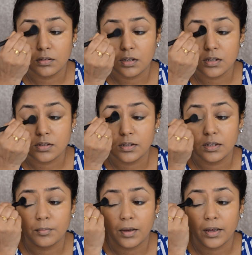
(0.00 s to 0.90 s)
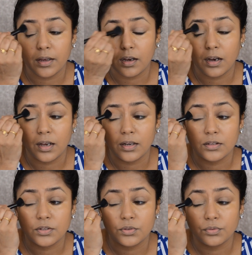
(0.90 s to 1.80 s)
conceal my
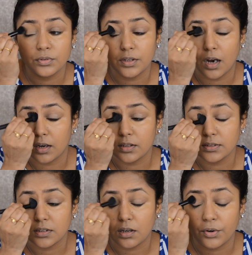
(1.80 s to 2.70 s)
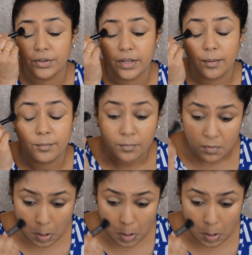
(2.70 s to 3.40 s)
eyelids to the darkness around them.